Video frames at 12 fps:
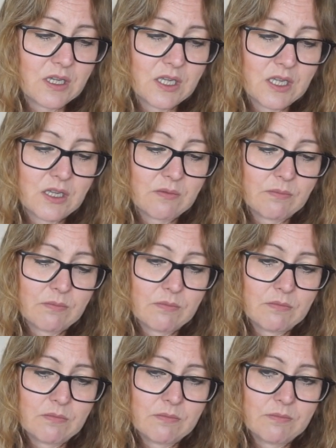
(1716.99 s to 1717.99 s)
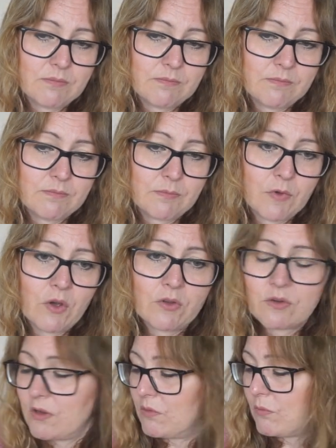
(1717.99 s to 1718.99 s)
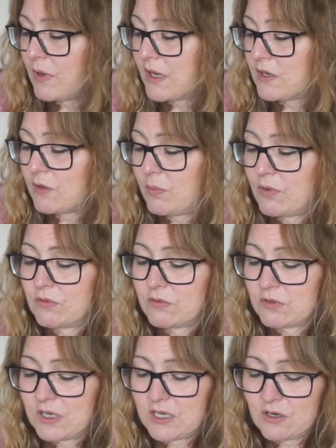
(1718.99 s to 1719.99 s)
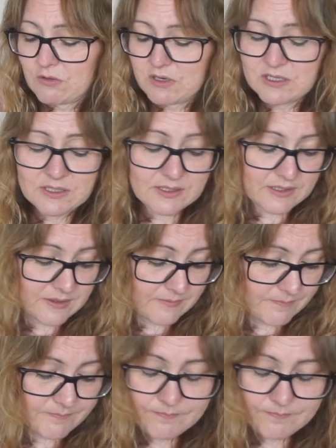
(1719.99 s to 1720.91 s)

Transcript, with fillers: um, on when you're putting increases in.